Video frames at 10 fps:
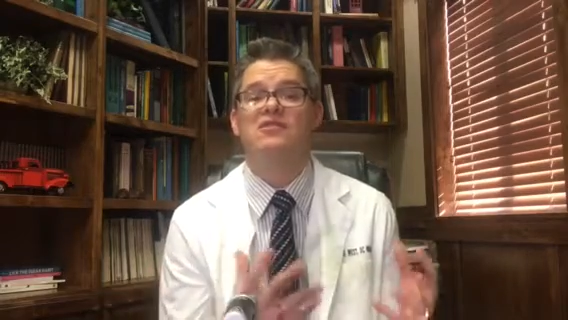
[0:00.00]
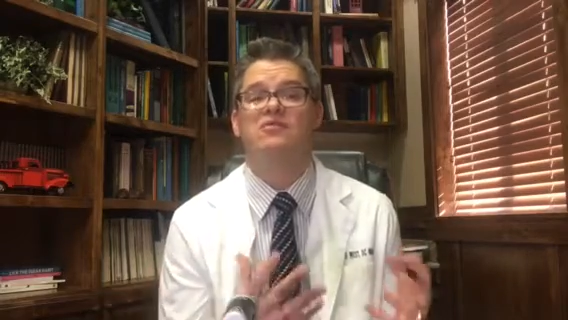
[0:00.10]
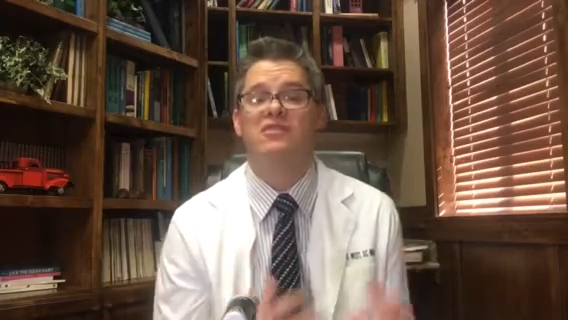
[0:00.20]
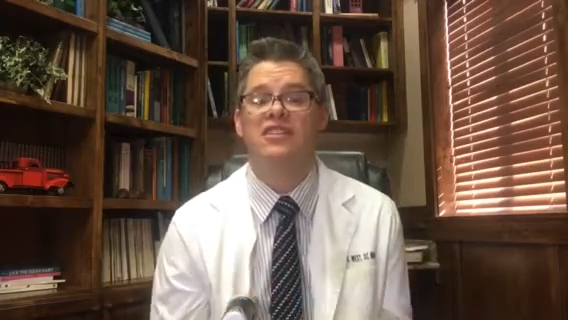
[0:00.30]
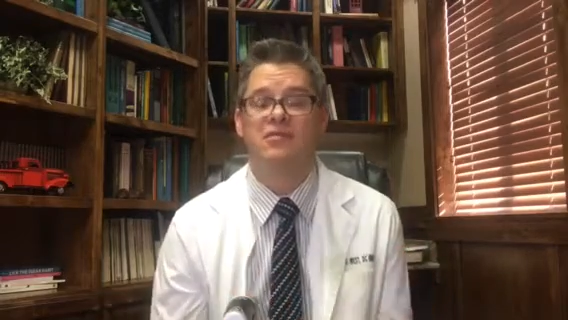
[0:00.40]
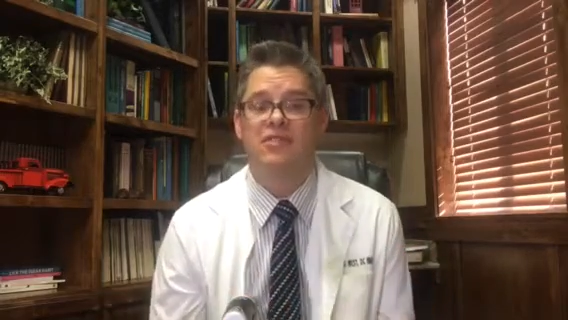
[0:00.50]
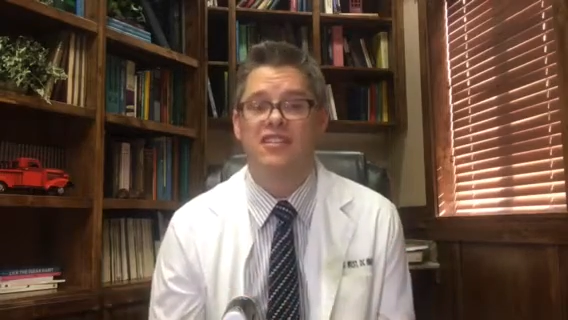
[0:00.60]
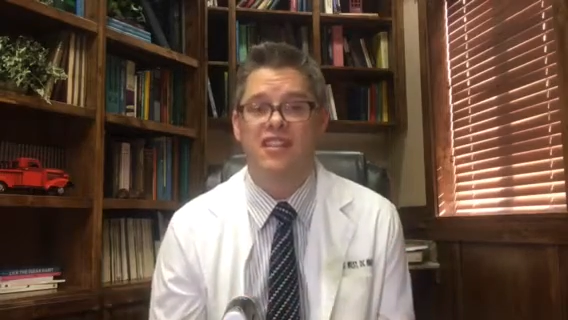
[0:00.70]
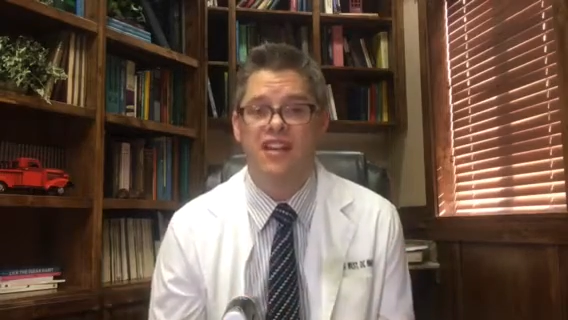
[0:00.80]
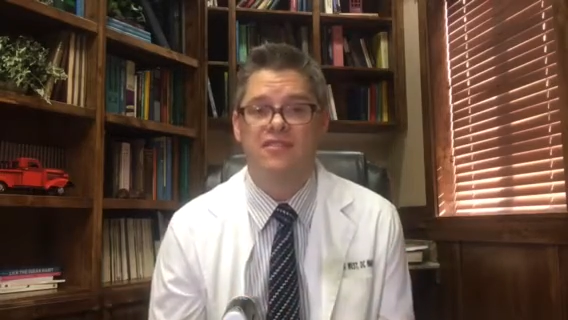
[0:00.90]
It's really,
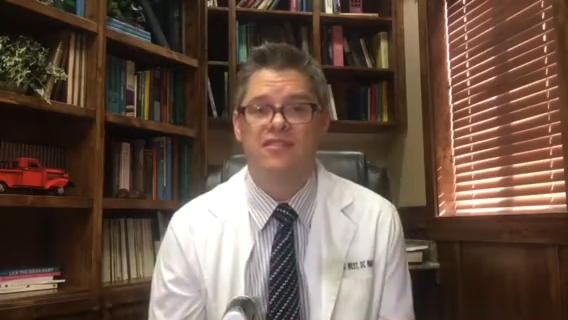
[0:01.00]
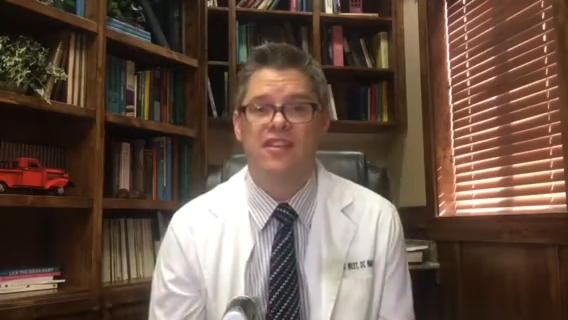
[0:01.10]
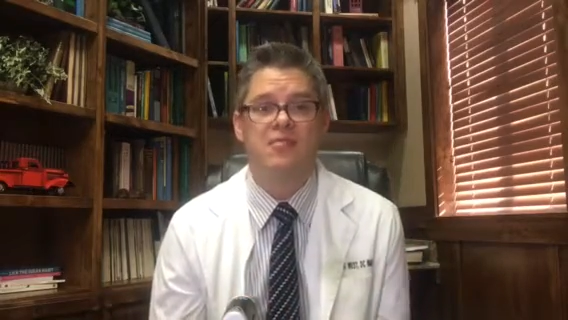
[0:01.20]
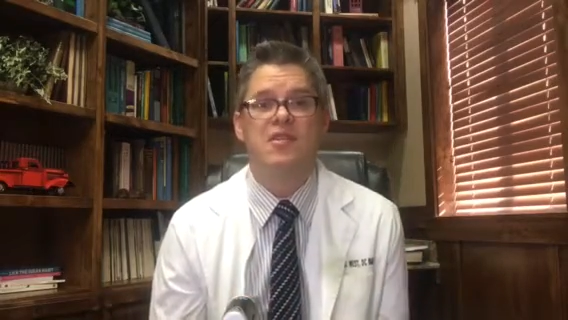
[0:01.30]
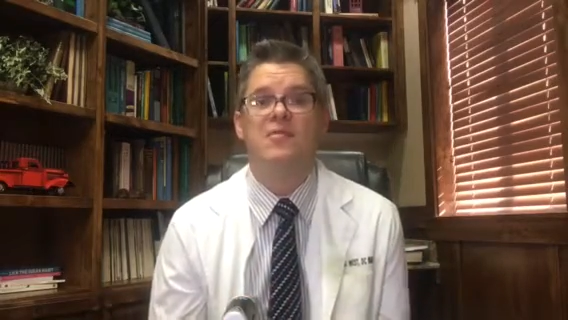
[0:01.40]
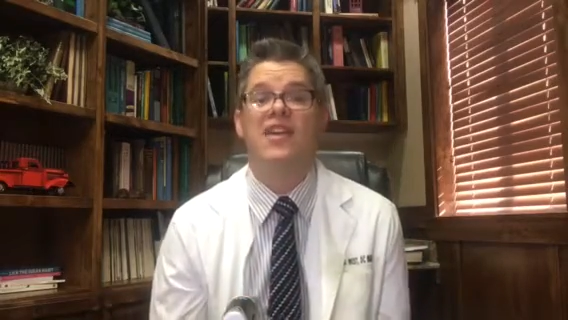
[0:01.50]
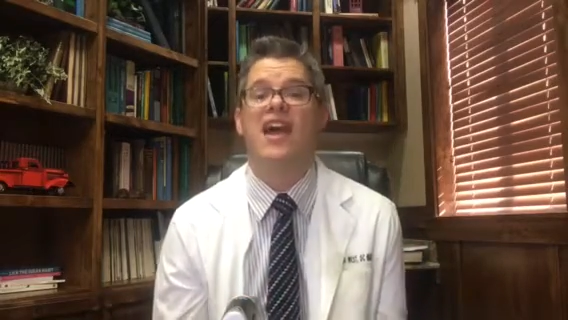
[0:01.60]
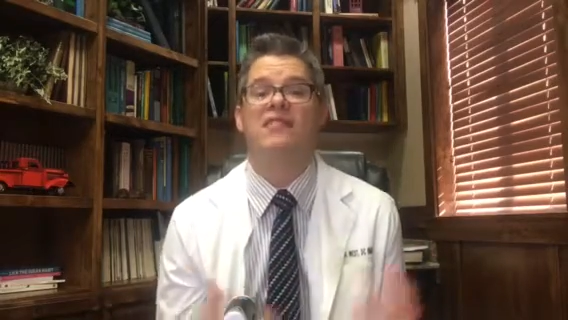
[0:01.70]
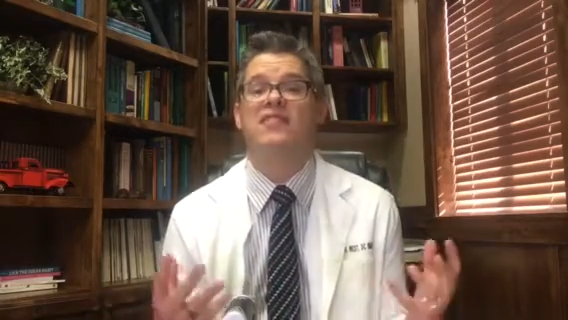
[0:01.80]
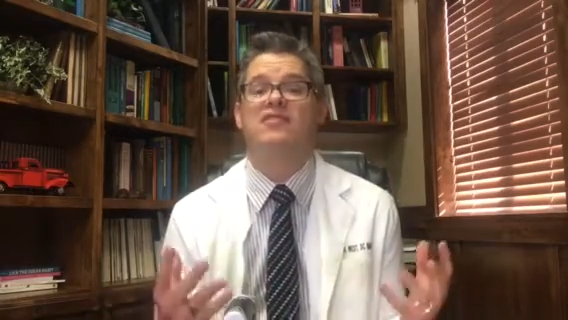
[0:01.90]
really tough on people that have it.